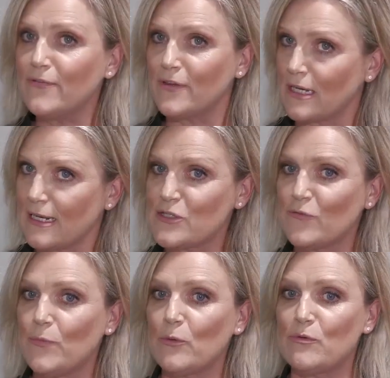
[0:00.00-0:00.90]
for the collection
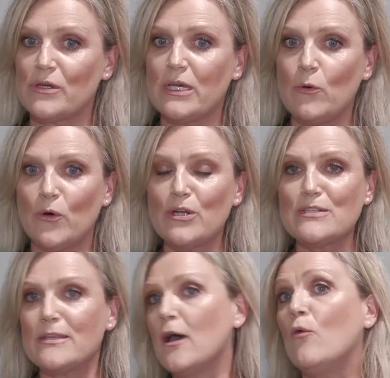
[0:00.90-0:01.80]
of potable drinking water,
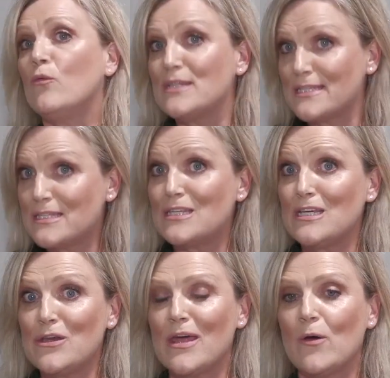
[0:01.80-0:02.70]
so that I would
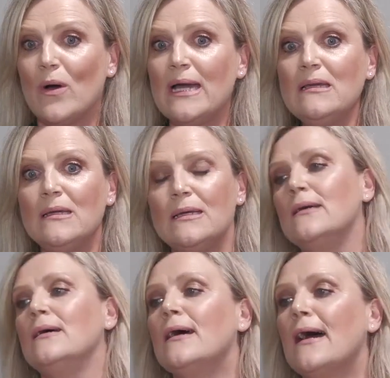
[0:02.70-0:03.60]
steer you that way.
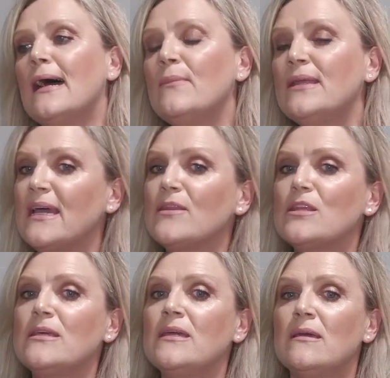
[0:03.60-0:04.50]
And the other
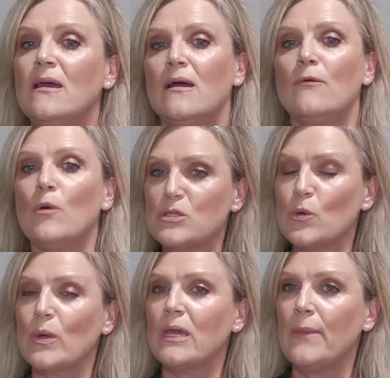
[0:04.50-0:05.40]
thing, when we're
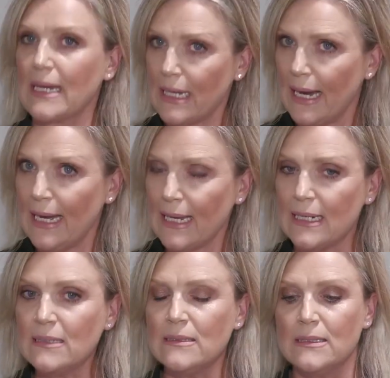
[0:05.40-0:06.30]
talking about
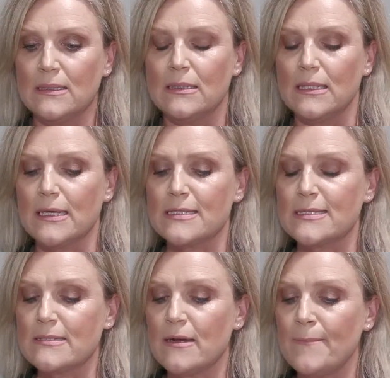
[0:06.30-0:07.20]
colour, it's,
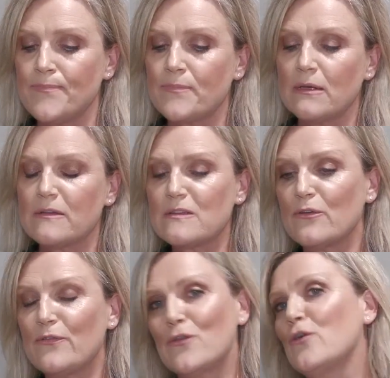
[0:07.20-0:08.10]
so
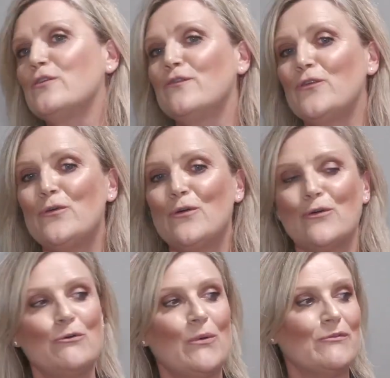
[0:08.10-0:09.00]
for those of you
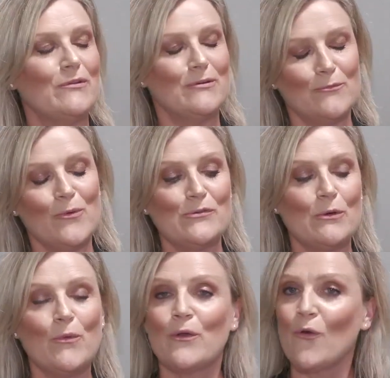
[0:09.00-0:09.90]
who are
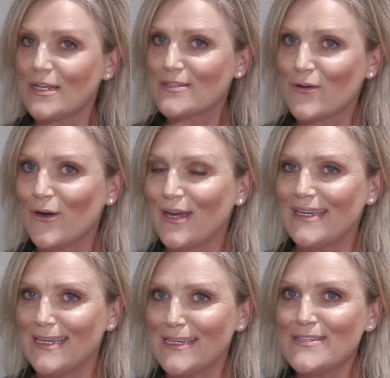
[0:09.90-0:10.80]
wondering what night
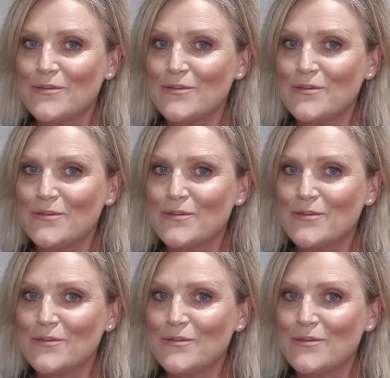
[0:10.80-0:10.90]
sky is